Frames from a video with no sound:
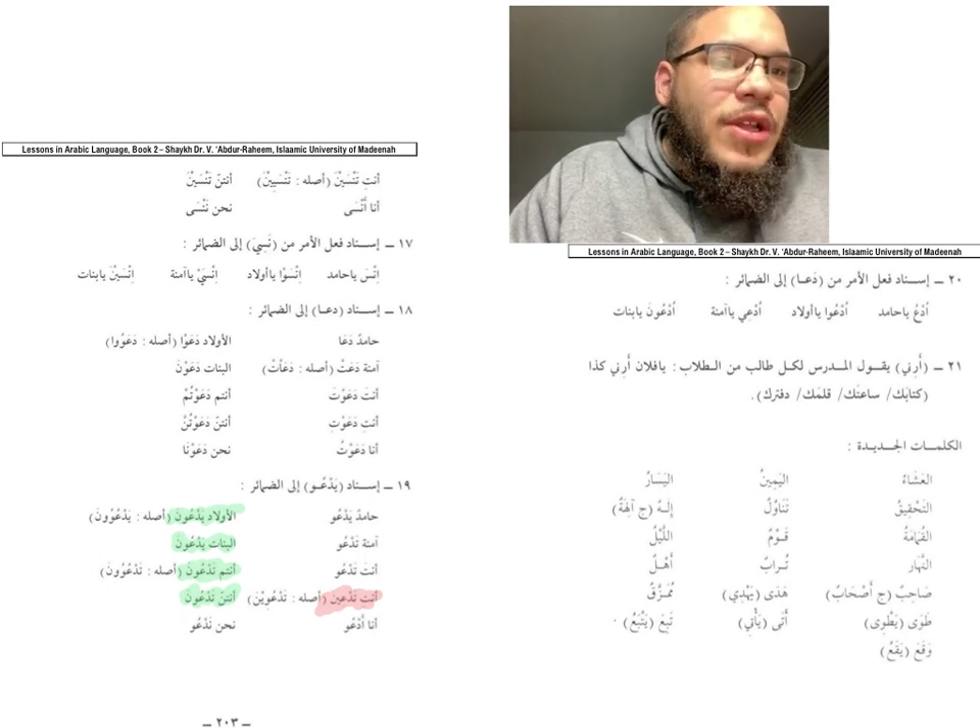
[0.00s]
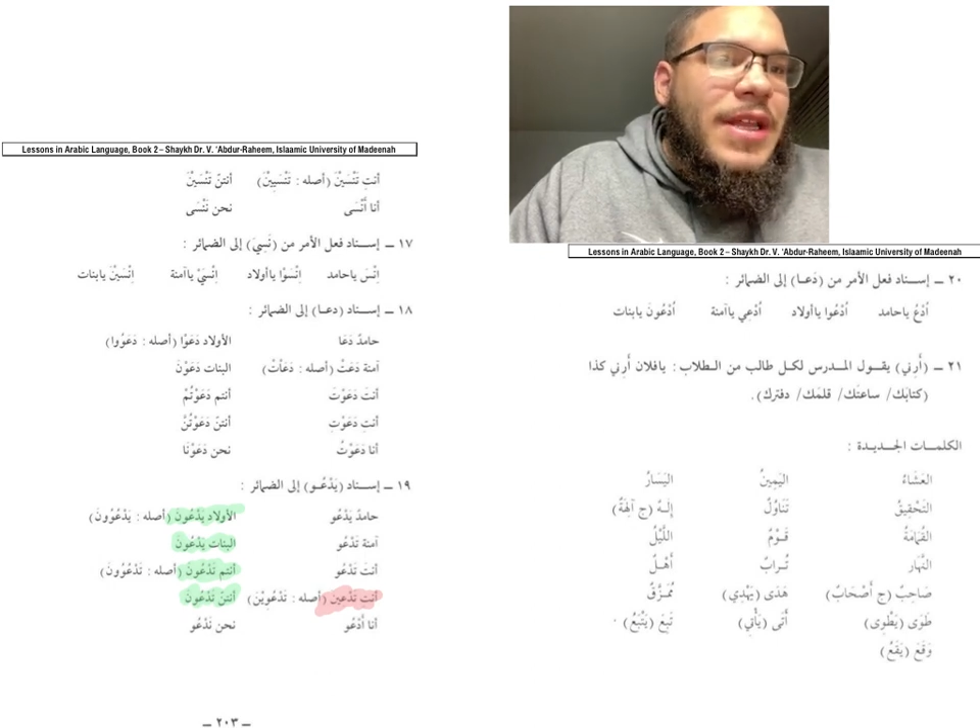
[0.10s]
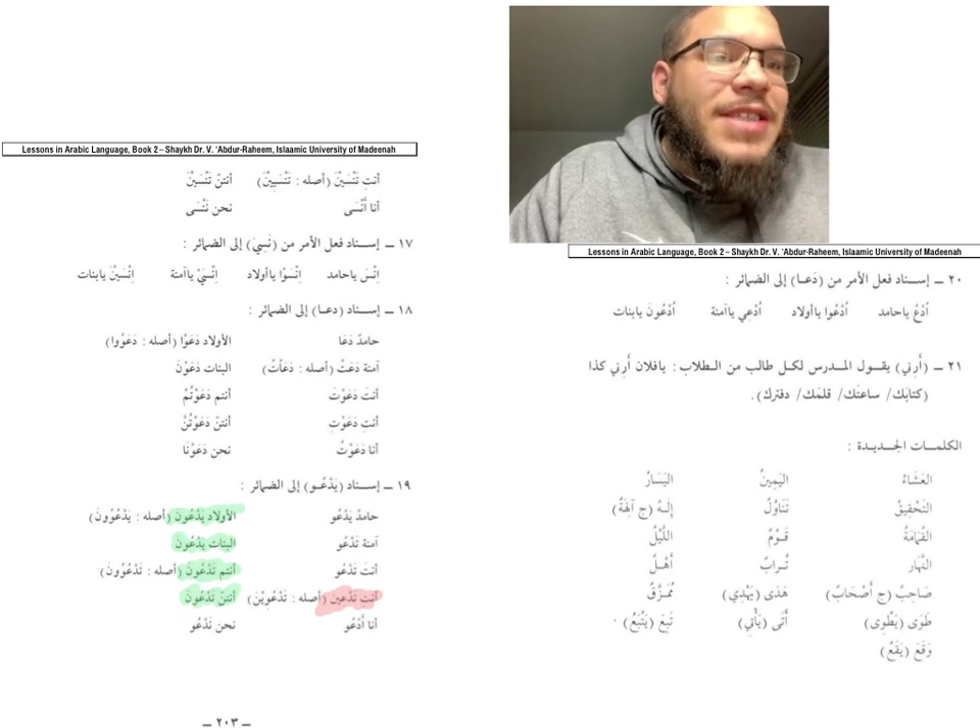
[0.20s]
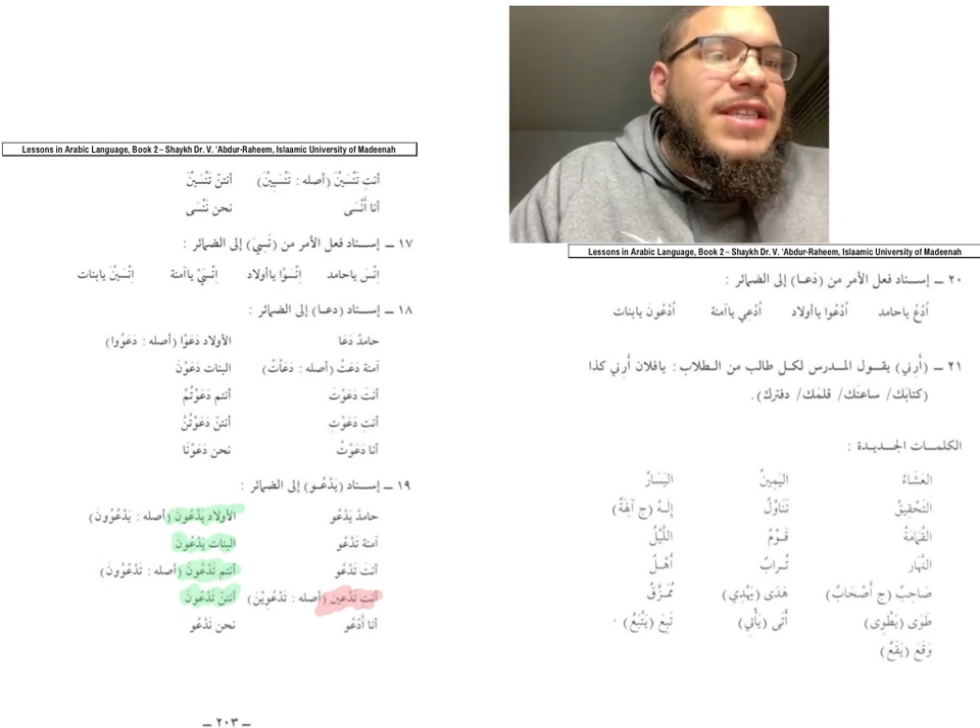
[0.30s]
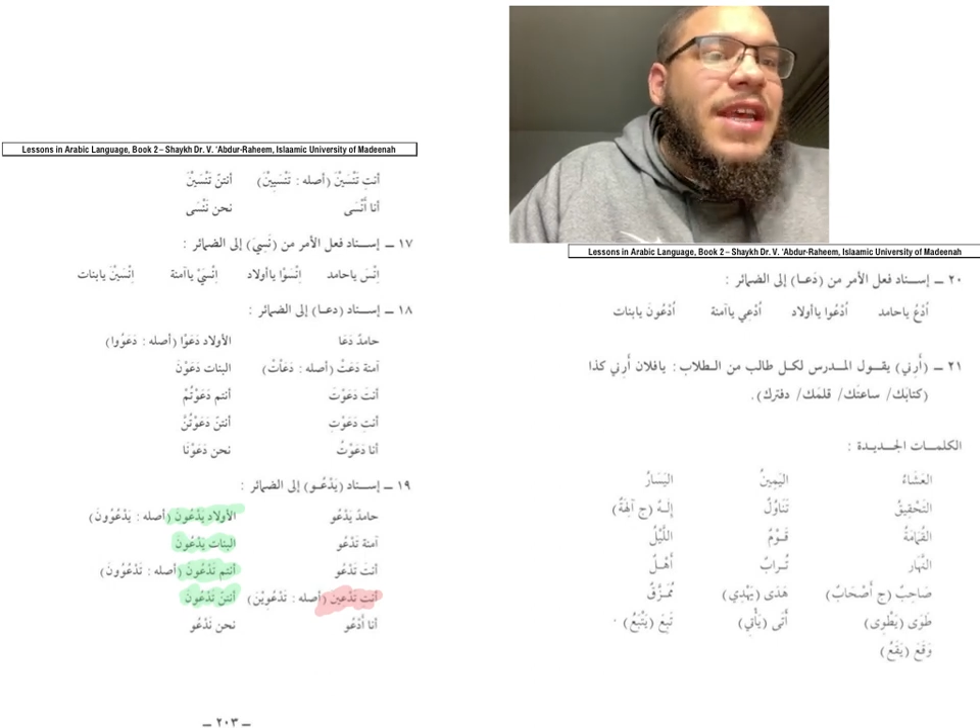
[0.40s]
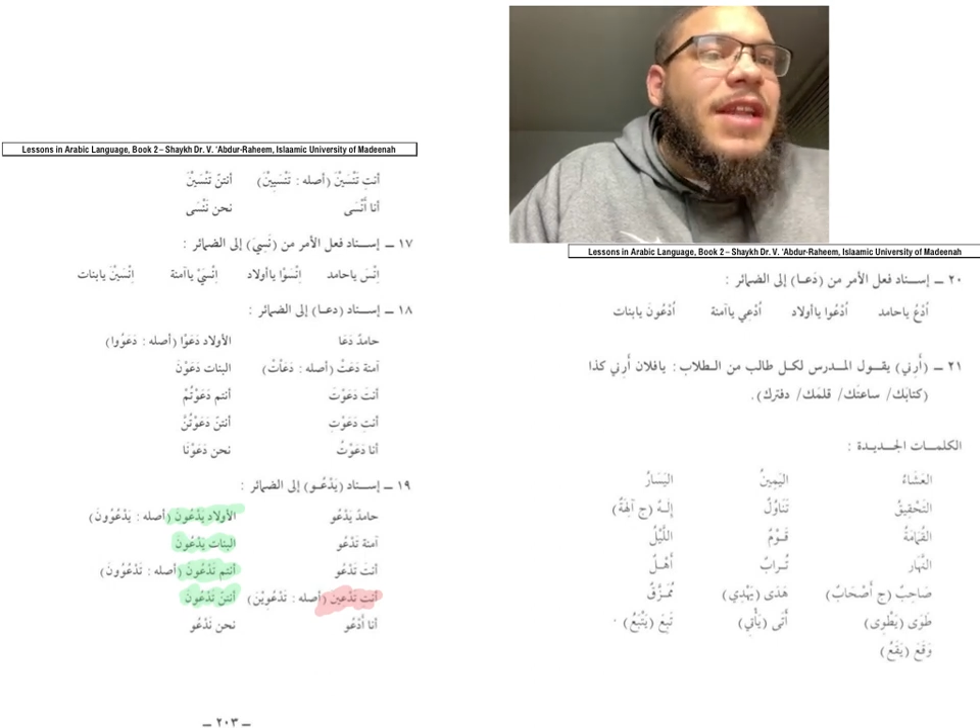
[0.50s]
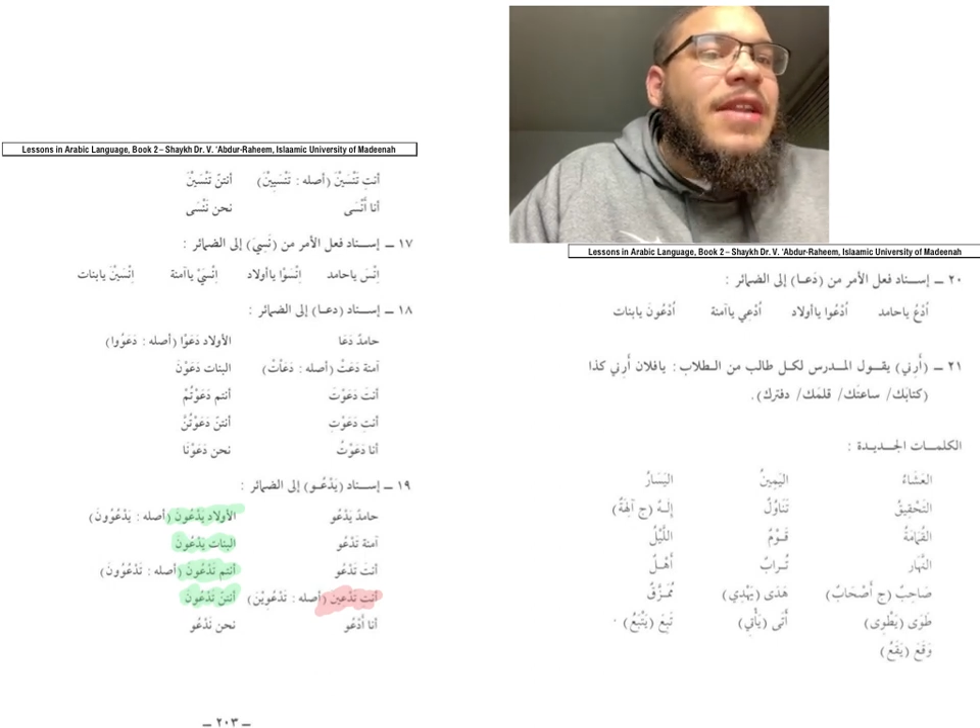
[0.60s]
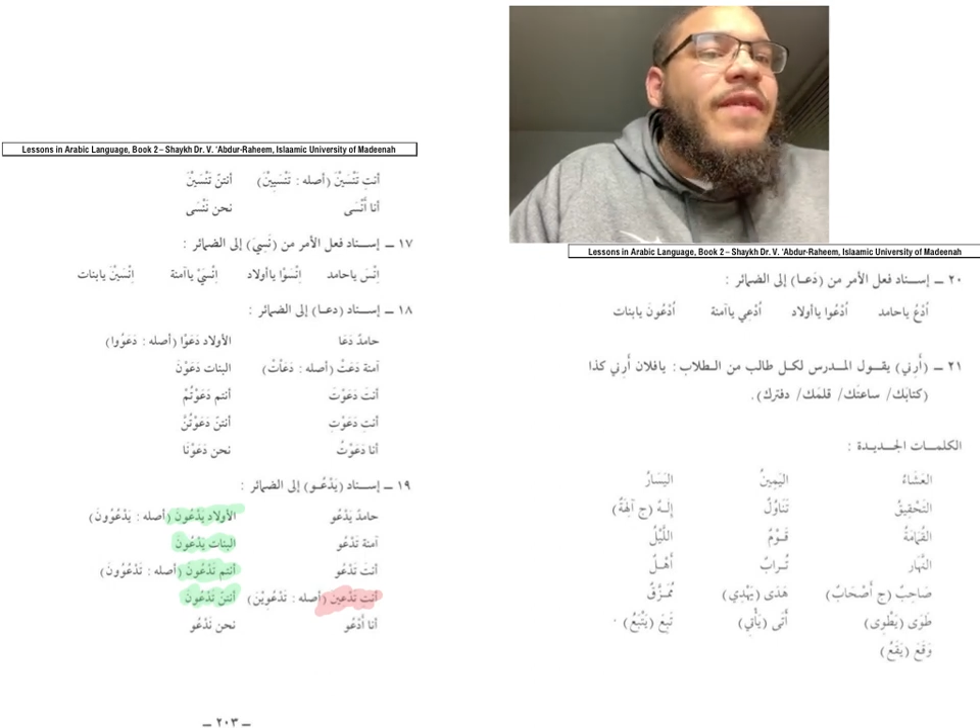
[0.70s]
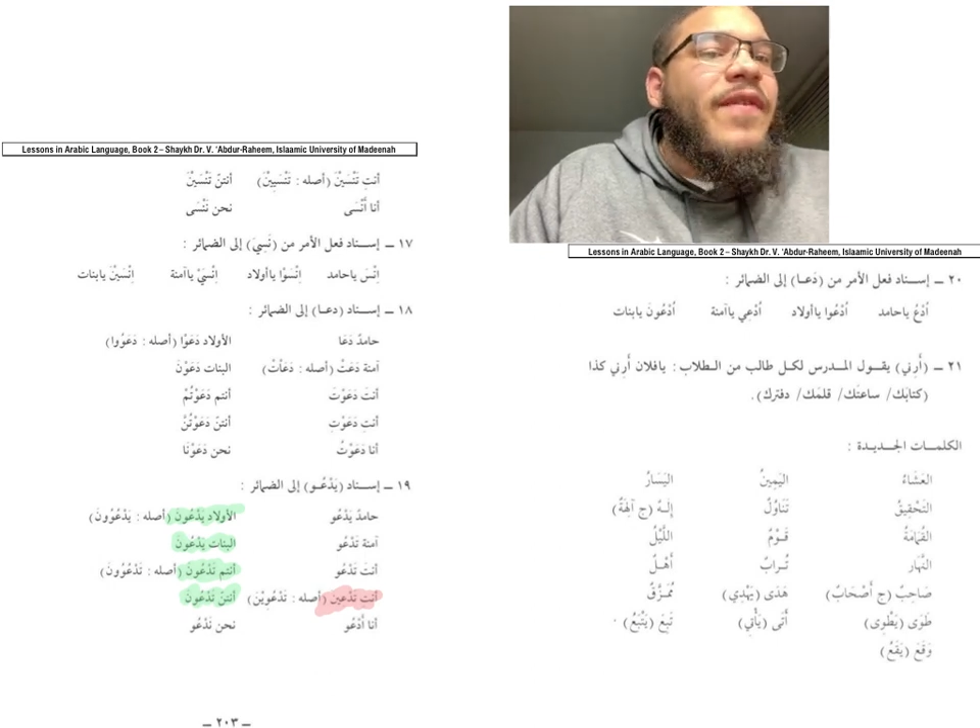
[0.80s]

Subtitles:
That's in the